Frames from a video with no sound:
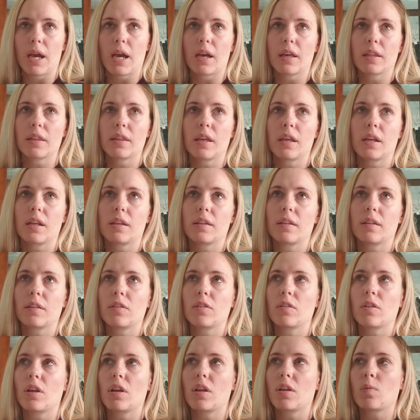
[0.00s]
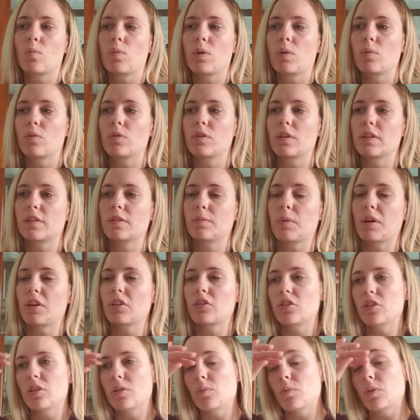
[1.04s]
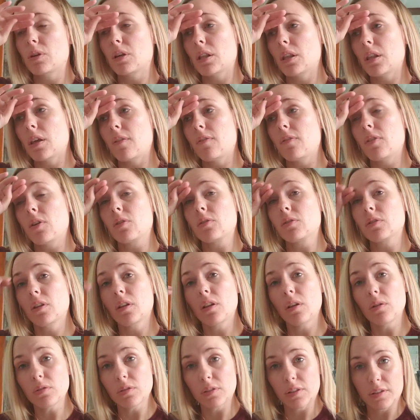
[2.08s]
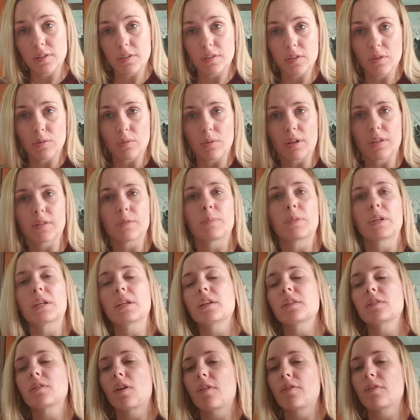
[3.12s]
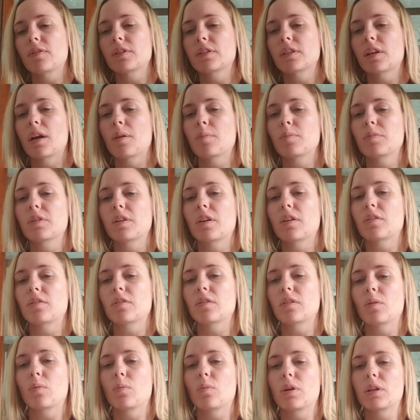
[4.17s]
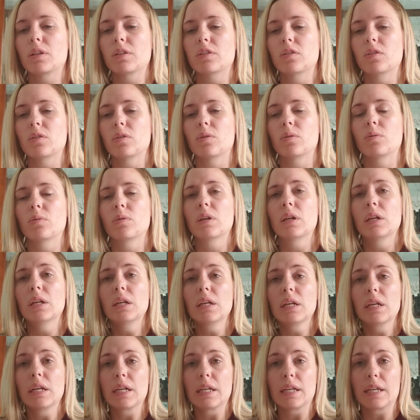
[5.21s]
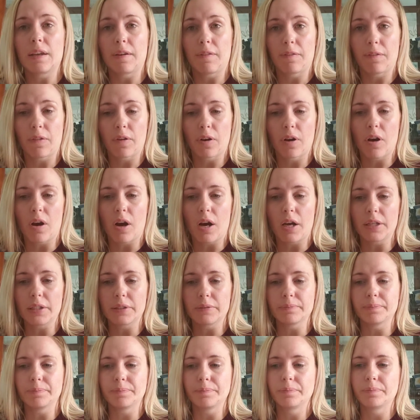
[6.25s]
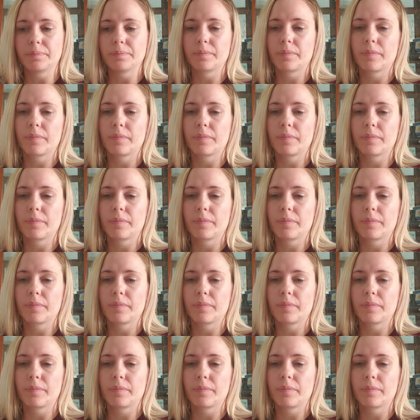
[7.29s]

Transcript: and we would especially want to love those closest to us, because oftentimes they're the ones who get forgotten.